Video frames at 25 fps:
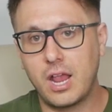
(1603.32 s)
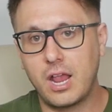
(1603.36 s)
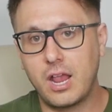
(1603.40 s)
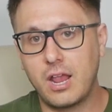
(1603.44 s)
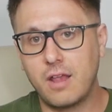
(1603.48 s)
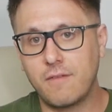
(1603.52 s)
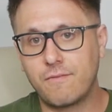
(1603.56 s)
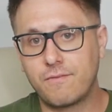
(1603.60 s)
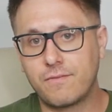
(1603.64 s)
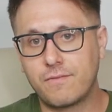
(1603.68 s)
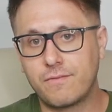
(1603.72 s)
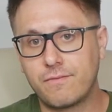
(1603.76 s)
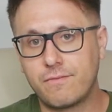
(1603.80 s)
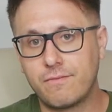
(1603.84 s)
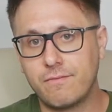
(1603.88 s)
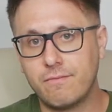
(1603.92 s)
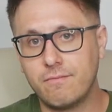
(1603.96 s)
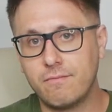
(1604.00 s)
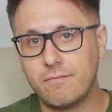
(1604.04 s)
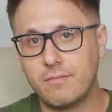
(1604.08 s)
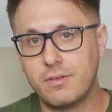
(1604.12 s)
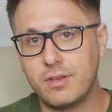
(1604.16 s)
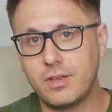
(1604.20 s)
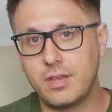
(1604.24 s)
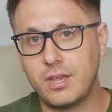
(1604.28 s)

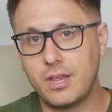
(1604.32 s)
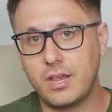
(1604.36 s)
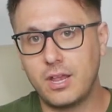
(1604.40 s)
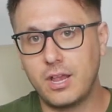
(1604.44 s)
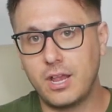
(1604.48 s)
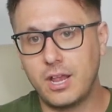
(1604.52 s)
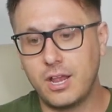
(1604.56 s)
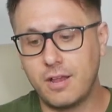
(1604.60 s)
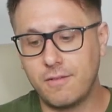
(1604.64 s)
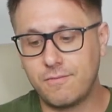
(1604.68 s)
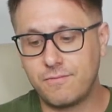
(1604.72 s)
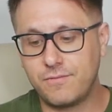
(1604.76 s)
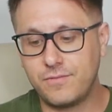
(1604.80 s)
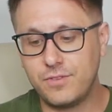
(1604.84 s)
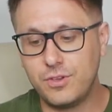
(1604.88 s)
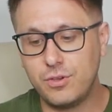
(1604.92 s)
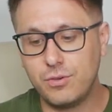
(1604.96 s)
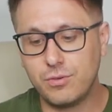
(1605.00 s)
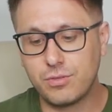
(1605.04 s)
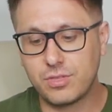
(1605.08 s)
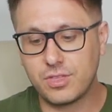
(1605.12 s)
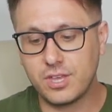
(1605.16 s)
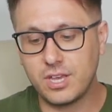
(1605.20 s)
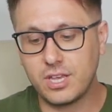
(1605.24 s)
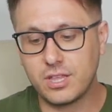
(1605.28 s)
if you
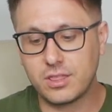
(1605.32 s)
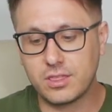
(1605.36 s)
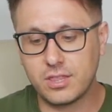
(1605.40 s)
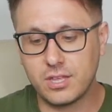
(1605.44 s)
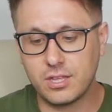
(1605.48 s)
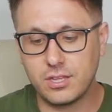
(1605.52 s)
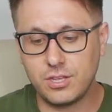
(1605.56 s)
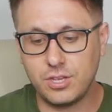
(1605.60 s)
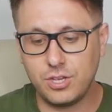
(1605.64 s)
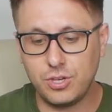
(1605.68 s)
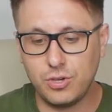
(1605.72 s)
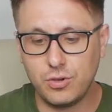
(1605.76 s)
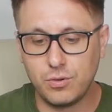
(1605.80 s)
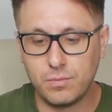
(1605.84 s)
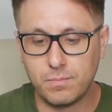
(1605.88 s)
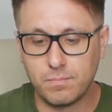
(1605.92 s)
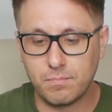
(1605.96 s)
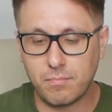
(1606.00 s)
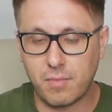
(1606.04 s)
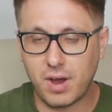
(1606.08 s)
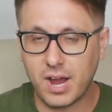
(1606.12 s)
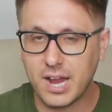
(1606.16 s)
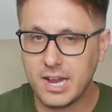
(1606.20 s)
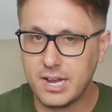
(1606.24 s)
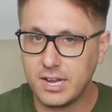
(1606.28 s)
think that you
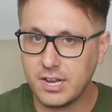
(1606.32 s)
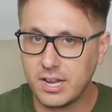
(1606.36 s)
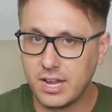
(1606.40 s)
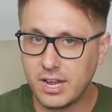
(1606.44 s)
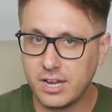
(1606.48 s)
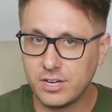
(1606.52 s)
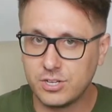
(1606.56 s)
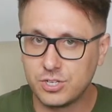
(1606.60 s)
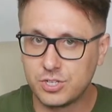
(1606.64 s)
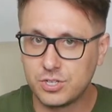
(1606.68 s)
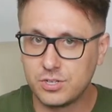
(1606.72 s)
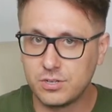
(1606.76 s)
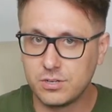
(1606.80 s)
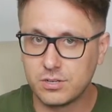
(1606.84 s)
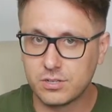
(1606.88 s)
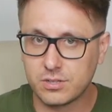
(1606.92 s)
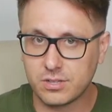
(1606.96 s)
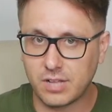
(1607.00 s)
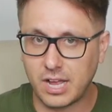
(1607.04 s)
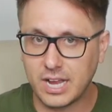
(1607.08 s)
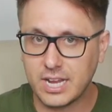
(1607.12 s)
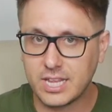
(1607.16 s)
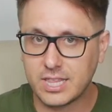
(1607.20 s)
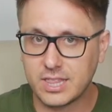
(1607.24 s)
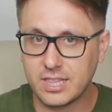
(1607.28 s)
might
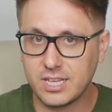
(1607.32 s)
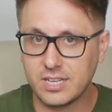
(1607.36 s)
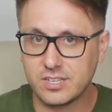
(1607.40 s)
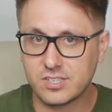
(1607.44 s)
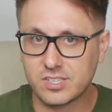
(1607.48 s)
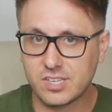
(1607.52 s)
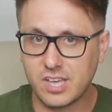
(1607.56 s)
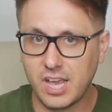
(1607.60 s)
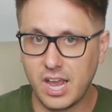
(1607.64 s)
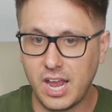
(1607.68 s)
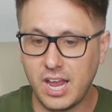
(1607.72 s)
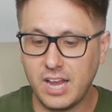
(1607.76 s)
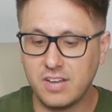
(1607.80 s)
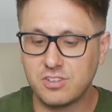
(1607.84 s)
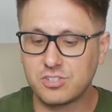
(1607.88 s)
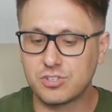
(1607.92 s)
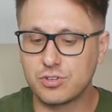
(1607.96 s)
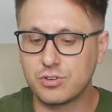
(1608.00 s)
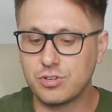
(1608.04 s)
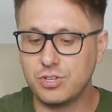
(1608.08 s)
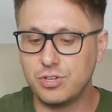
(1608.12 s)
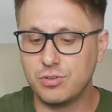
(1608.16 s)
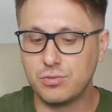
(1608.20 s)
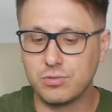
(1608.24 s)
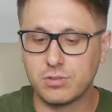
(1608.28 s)
like this case,
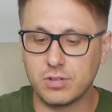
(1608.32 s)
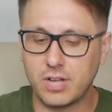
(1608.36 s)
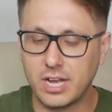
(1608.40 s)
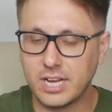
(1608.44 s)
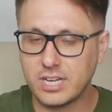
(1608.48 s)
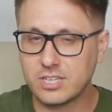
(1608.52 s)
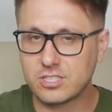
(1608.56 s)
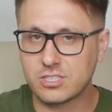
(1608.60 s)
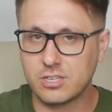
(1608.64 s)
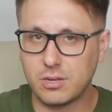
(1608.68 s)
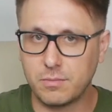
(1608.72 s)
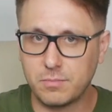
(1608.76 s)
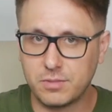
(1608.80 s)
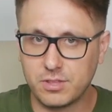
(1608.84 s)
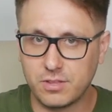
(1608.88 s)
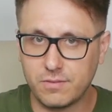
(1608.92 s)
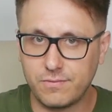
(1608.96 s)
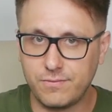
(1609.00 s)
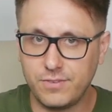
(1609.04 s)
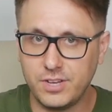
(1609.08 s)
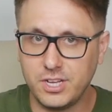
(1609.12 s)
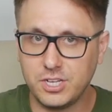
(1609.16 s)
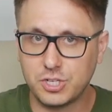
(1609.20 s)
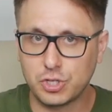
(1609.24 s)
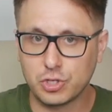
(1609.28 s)
or you like some of the
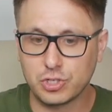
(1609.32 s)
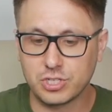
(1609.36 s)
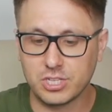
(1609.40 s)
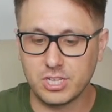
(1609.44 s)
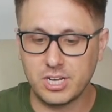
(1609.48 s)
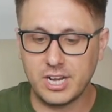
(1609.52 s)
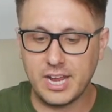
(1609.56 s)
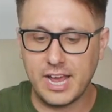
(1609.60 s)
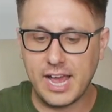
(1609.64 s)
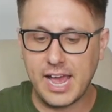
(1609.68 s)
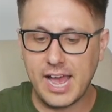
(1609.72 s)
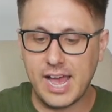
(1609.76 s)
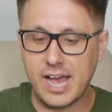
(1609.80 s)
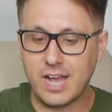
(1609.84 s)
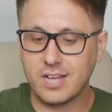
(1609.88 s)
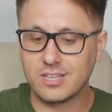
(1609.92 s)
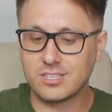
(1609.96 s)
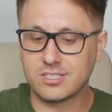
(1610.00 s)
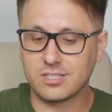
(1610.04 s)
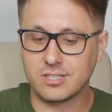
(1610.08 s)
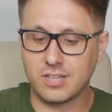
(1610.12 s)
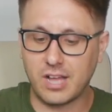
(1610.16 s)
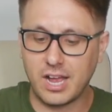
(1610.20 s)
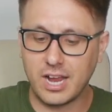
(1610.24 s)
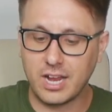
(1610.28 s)
features it
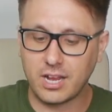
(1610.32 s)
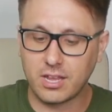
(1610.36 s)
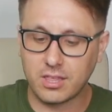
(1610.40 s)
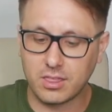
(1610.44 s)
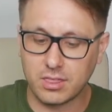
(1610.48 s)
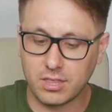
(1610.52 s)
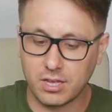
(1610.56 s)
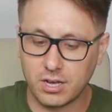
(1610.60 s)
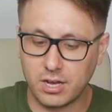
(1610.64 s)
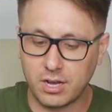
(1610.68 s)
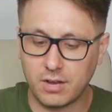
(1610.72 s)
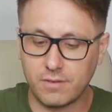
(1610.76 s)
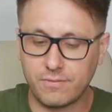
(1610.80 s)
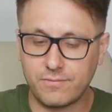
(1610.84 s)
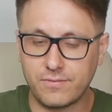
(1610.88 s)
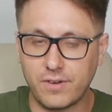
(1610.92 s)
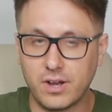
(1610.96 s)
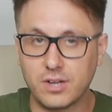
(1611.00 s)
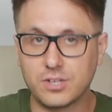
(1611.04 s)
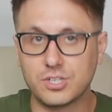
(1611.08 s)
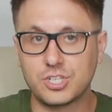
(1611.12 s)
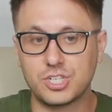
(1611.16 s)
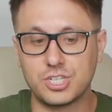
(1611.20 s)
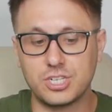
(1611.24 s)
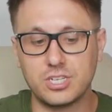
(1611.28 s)
has, like the
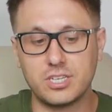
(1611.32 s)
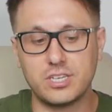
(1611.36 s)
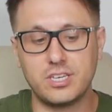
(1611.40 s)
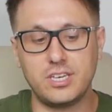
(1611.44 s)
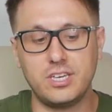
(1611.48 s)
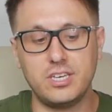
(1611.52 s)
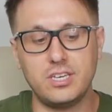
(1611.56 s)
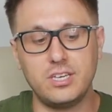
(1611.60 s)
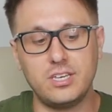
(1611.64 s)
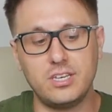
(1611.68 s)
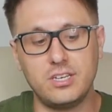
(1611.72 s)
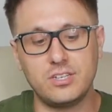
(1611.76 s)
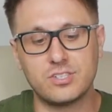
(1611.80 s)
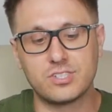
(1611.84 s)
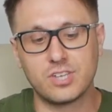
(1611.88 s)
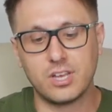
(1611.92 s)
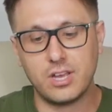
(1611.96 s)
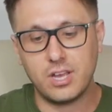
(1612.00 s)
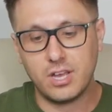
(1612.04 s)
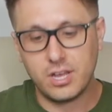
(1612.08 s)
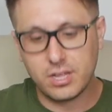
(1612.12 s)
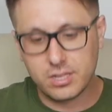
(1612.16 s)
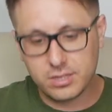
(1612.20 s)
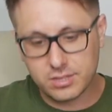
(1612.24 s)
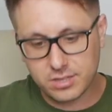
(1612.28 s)
function keys,
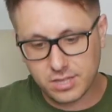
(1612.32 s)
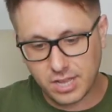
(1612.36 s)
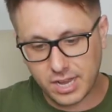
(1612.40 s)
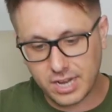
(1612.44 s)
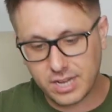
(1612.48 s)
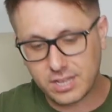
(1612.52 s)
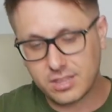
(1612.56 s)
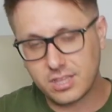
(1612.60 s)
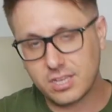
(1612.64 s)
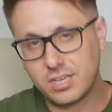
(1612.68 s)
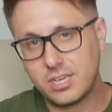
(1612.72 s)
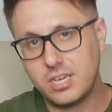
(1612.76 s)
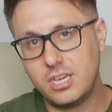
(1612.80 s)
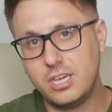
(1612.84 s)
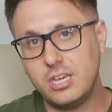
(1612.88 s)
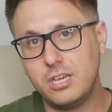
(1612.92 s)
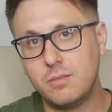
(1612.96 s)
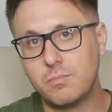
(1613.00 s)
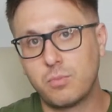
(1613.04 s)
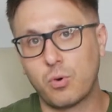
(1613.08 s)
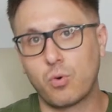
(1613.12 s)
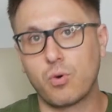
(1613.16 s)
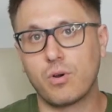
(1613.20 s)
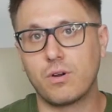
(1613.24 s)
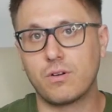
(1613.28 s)
like the
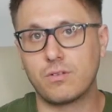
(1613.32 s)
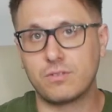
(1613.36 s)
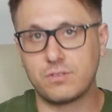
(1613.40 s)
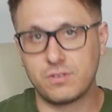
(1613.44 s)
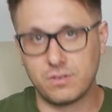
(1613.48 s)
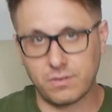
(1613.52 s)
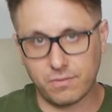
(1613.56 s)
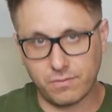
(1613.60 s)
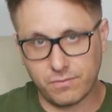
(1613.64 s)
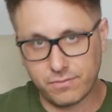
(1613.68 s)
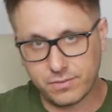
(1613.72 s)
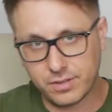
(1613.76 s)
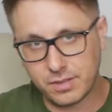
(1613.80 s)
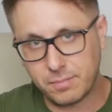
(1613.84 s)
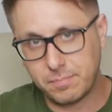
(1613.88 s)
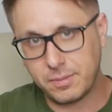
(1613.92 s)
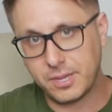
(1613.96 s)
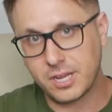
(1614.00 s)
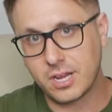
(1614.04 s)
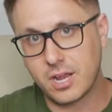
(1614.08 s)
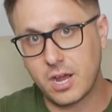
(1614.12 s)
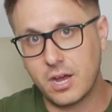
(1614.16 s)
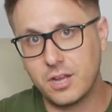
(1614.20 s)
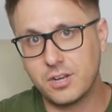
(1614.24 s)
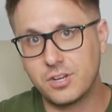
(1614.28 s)
keyboard
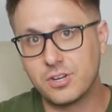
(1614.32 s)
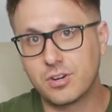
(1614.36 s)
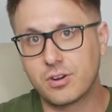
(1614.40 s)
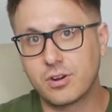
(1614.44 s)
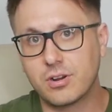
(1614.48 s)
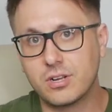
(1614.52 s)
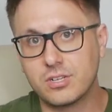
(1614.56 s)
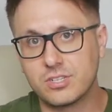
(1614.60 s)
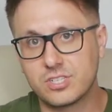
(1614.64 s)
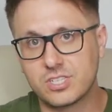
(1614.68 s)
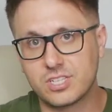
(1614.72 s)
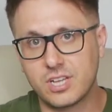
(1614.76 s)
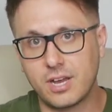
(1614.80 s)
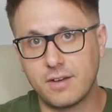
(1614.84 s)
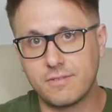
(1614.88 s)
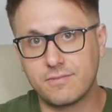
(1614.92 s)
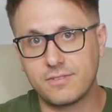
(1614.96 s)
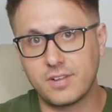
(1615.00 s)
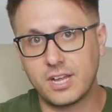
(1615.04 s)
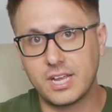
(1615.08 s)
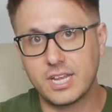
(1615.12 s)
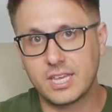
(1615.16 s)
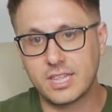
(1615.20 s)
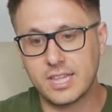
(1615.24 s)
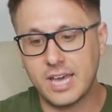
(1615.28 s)
flipping under and stuff
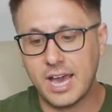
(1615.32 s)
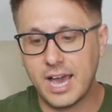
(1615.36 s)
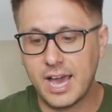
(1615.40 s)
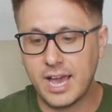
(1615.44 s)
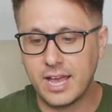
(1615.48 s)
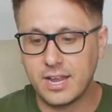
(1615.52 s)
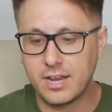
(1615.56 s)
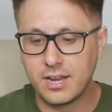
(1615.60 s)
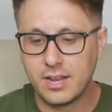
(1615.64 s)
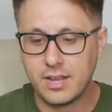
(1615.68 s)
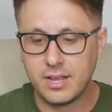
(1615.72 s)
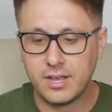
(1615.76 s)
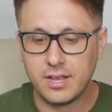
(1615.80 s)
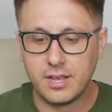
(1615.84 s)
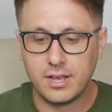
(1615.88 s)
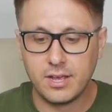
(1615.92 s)
like that,